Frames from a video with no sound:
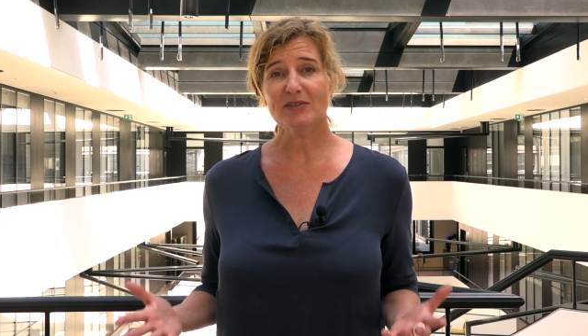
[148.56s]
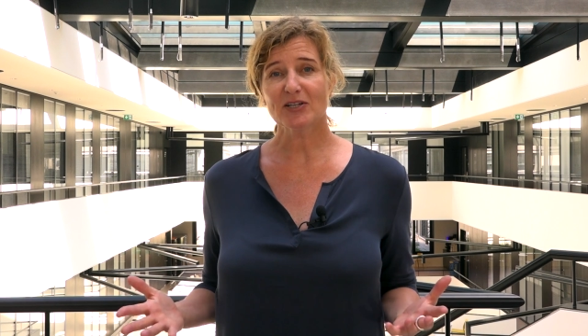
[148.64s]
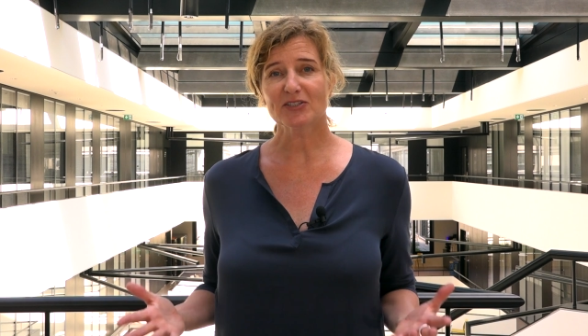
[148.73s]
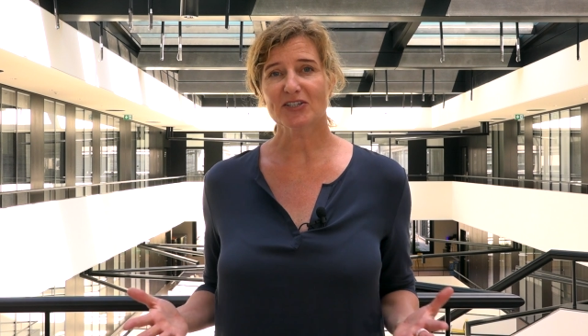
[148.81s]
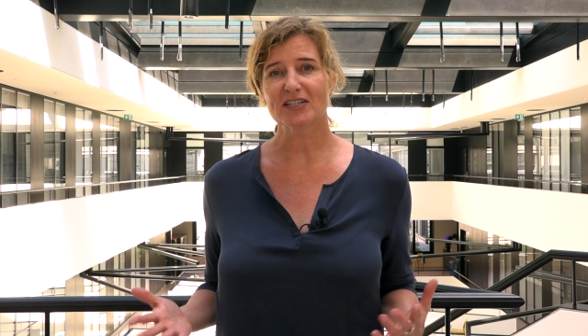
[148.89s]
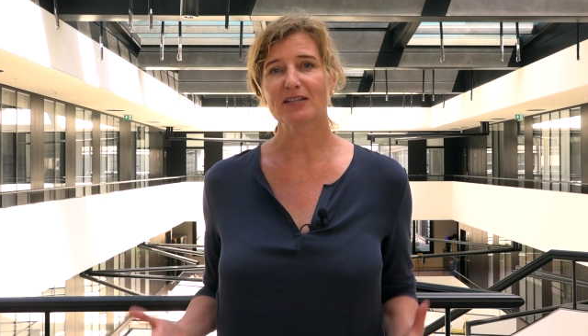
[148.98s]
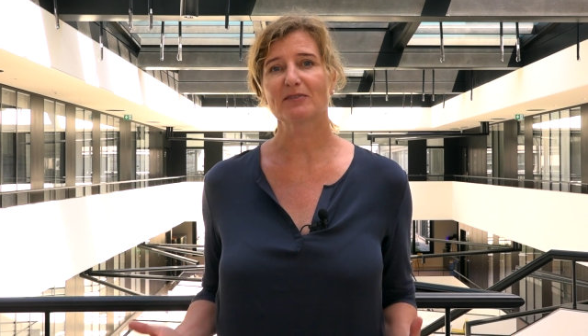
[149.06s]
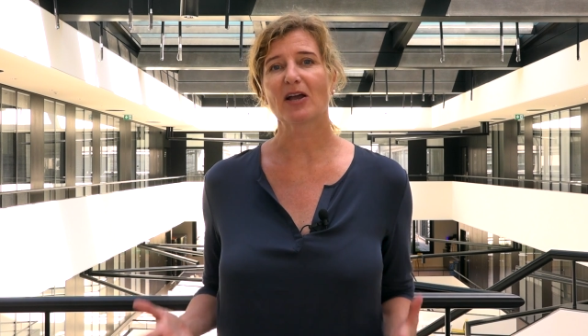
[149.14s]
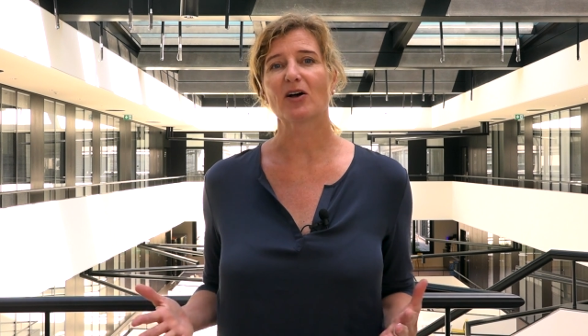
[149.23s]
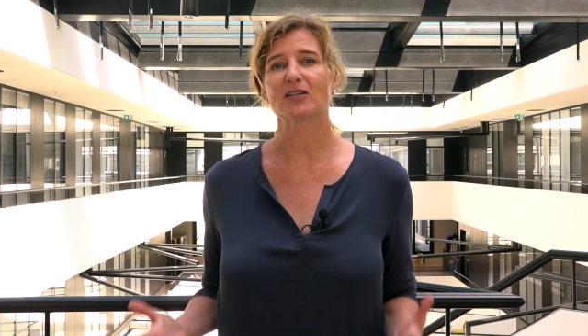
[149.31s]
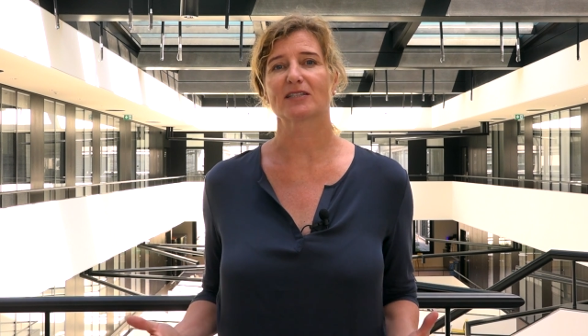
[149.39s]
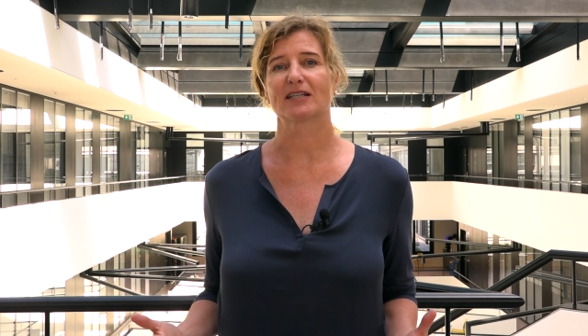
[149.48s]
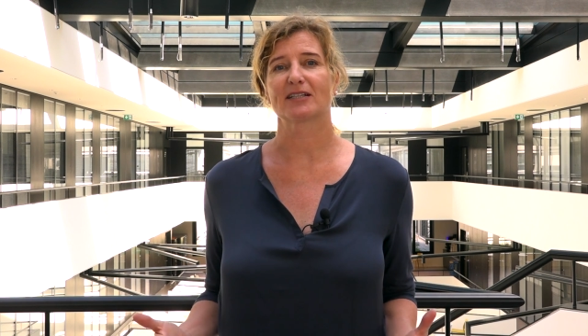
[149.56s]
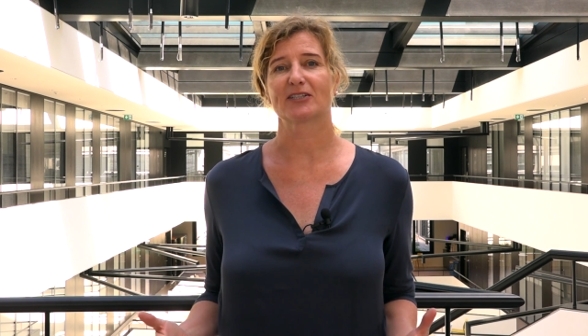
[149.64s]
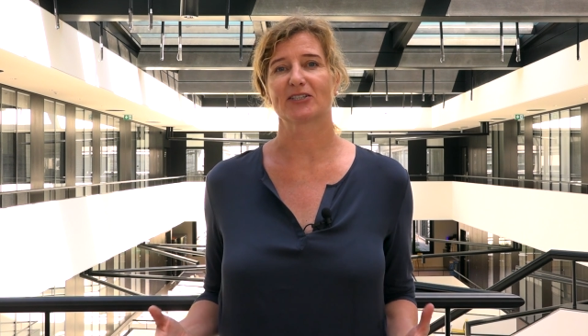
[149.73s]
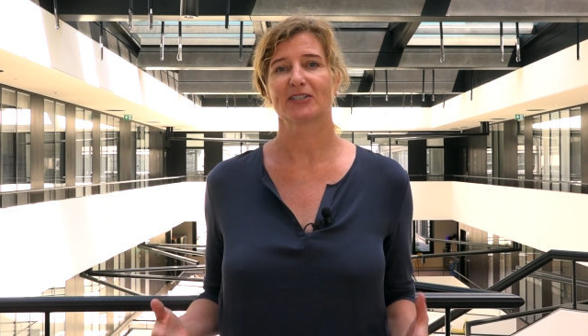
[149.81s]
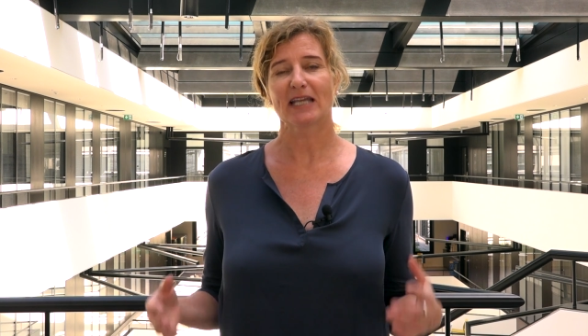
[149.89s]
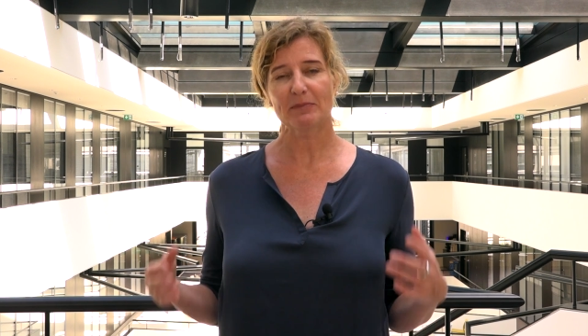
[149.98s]
Dr. Silvia
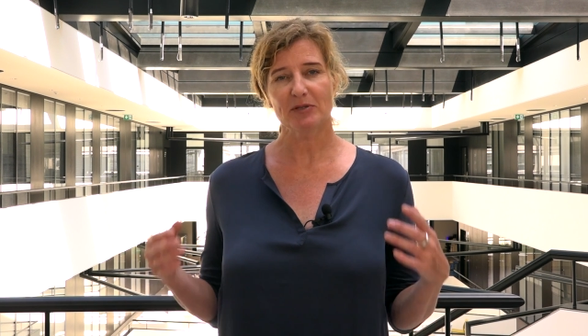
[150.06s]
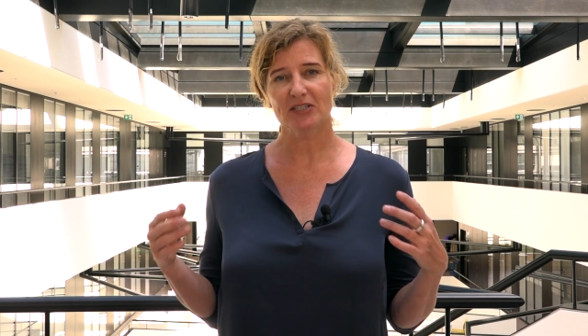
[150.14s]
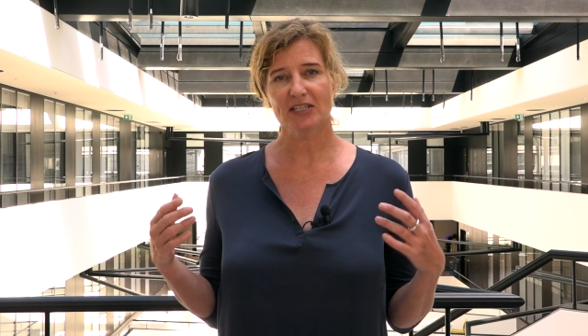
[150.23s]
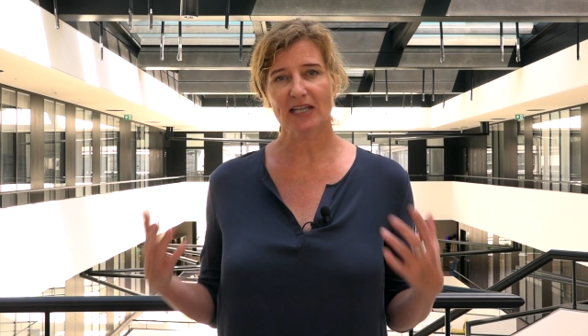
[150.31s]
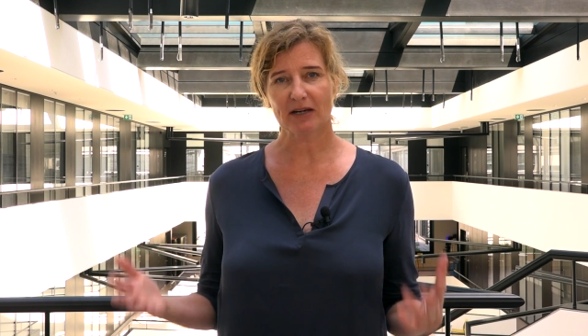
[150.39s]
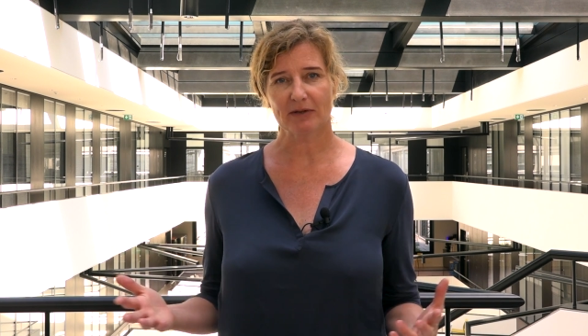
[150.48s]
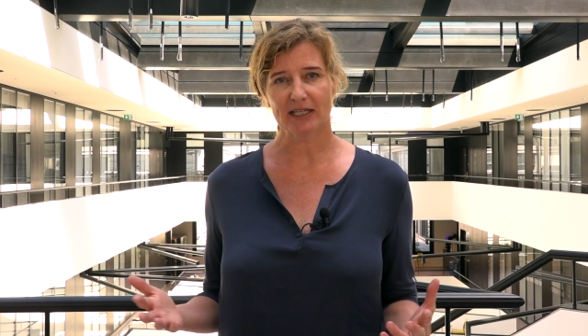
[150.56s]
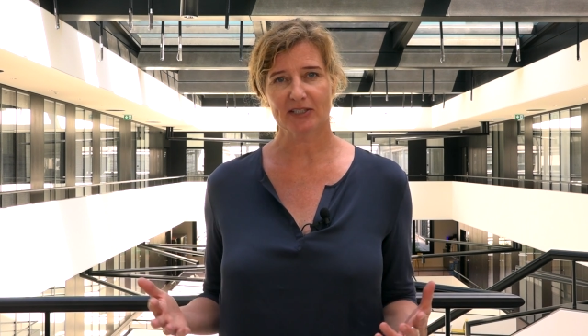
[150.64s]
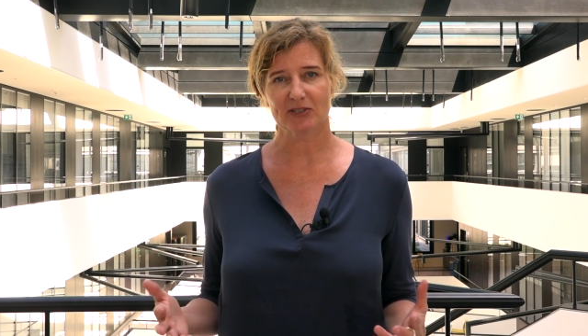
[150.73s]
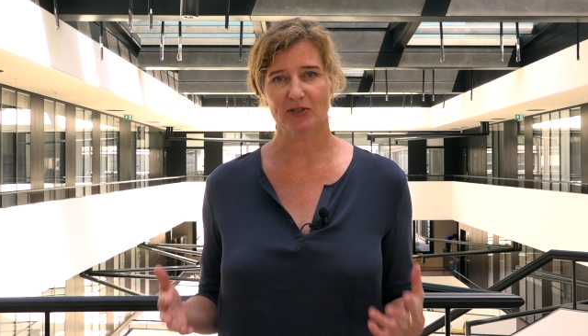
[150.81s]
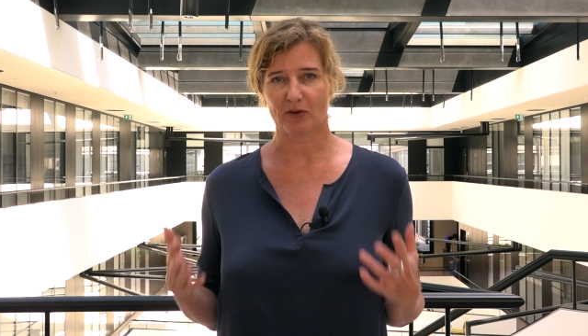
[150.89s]
Hostettler, Deputy Director